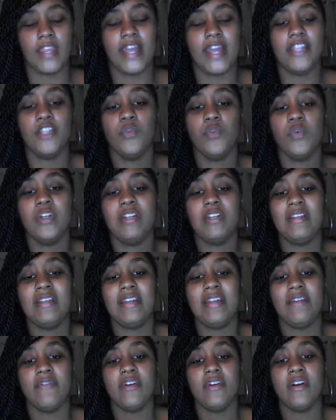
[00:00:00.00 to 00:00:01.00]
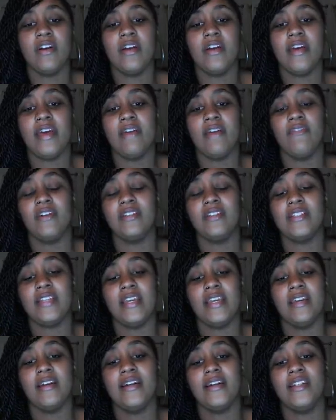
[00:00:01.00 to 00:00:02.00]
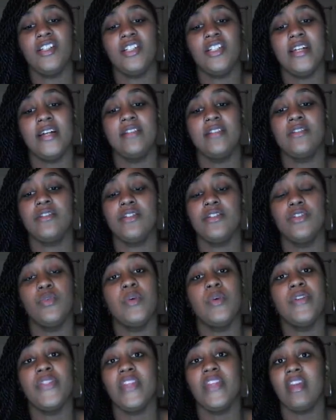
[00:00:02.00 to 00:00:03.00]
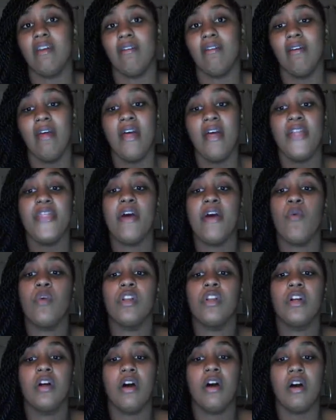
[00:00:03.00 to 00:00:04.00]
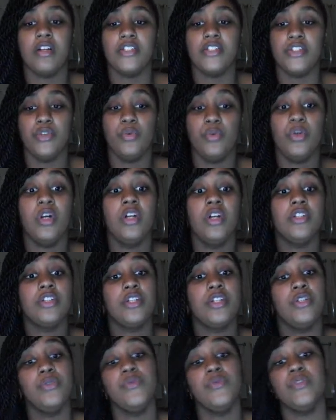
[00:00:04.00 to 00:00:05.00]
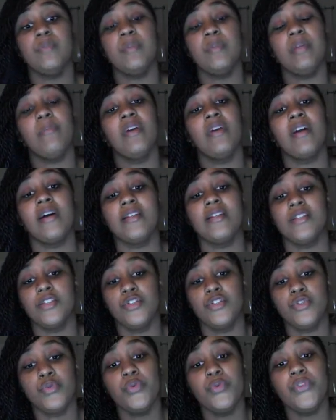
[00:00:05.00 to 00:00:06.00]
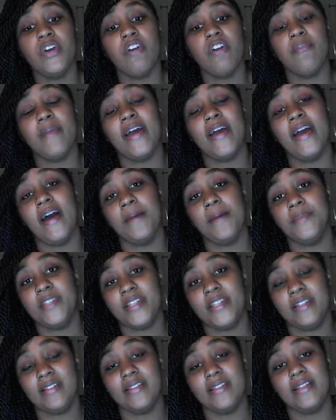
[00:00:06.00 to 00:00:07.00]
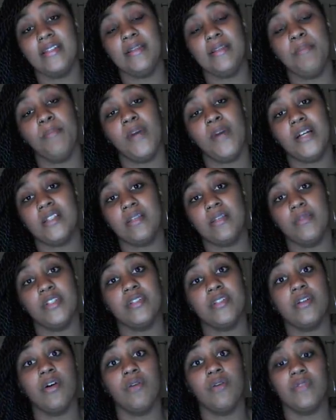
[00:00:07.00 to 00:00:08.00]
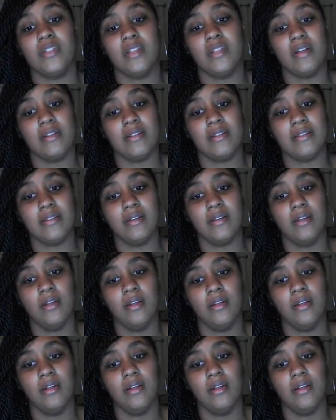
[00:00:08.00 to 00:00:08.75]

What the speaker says: And you would never ever take a chance to do a thing that would cause you to lose me, because the truth of my absence is impossible to countenance.